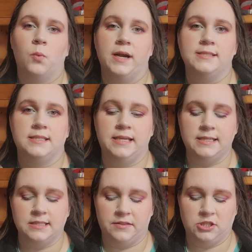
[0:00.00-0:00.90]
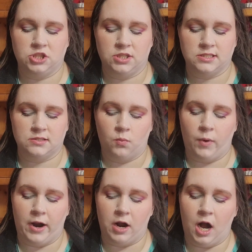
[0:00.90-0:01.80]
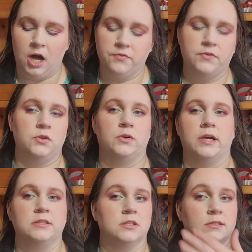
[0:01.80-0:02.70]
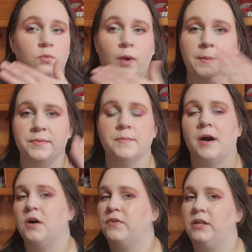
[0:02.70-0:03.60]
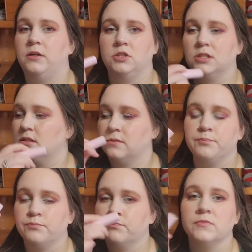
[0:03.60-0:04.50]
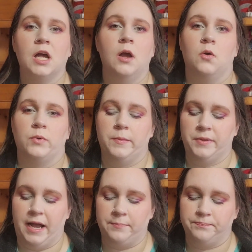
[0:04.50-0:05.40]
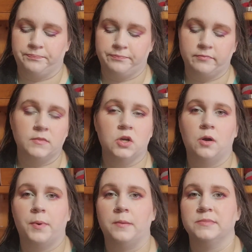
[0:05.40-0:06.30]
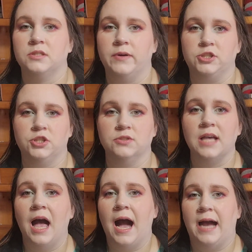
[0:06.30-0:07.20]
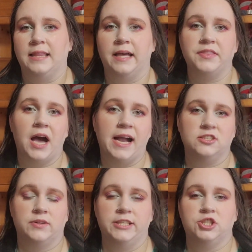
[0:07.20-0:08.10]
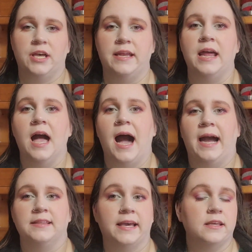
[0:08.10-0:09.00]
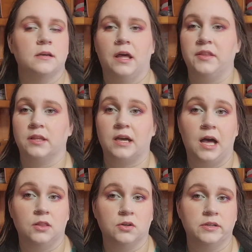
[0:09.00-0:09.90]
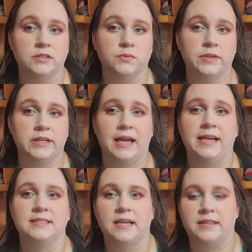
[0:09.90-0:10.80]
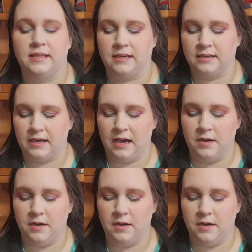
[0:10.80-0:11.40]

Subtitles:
Whereas these just wear off. You can just wipe them off and you just reapply. No problems, no issues. I like the hydration. I think the color is really nice. I think